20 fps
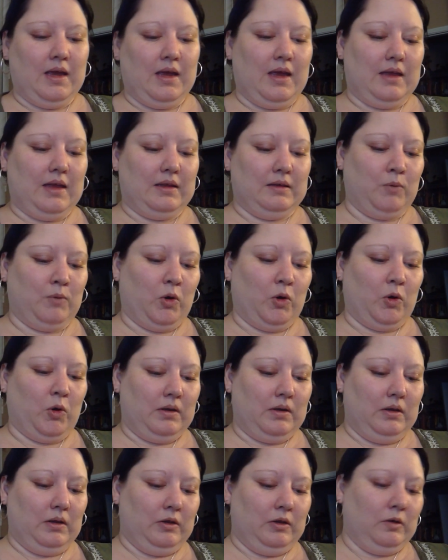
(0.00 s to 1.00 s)
And
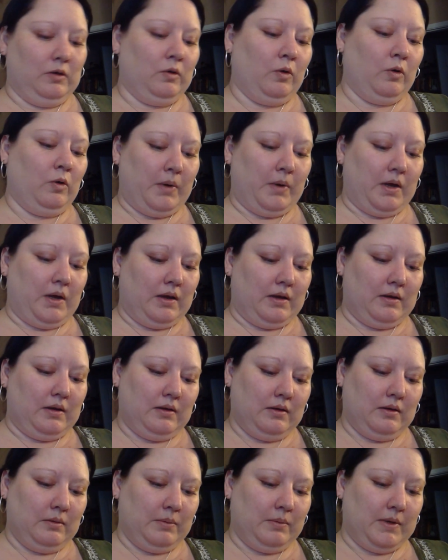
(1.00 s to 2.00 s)
Lenormand,
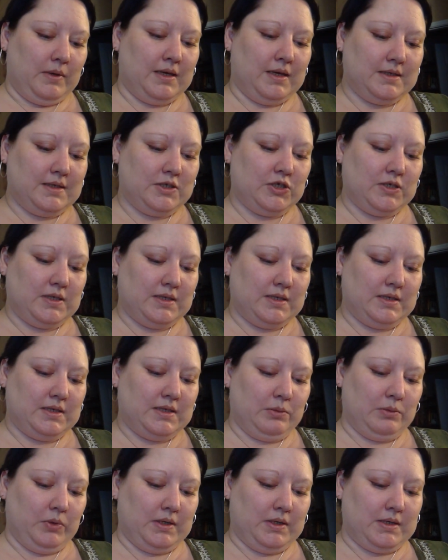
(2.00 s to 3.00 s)
because it's just a
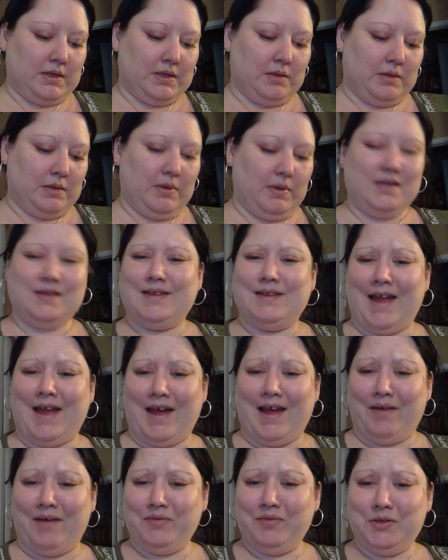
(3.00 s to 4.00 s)
symbolism, it doesn't
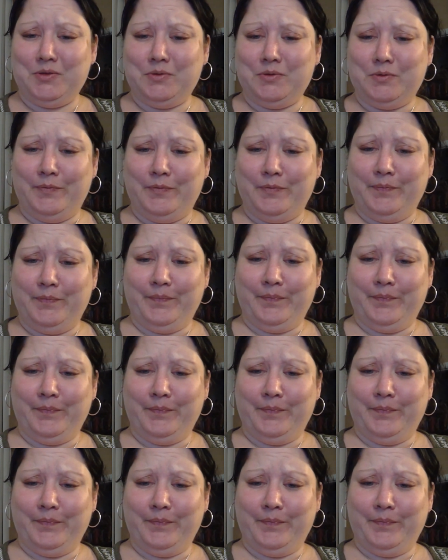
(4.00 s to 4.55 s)
have to.